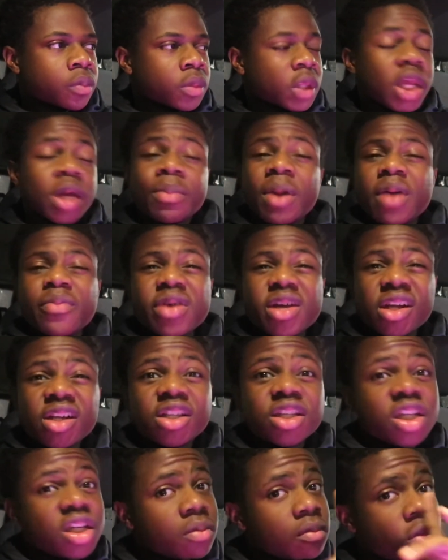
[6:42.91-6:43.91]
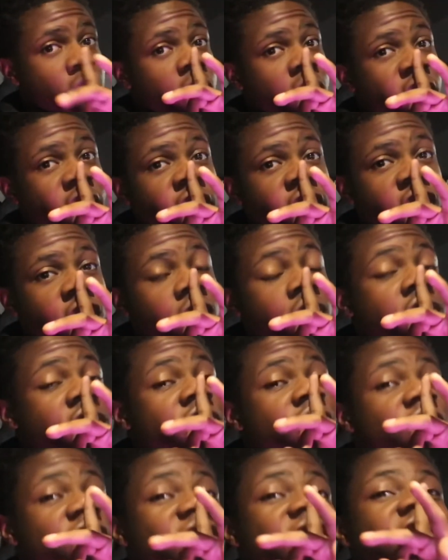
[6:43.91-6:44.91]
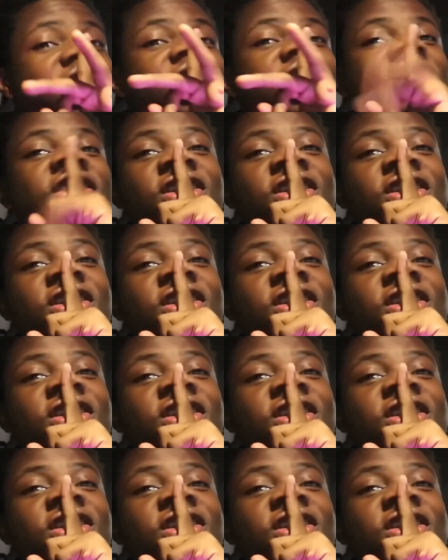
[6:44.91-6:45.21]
It might be a Jeep. You'll never know. Shh.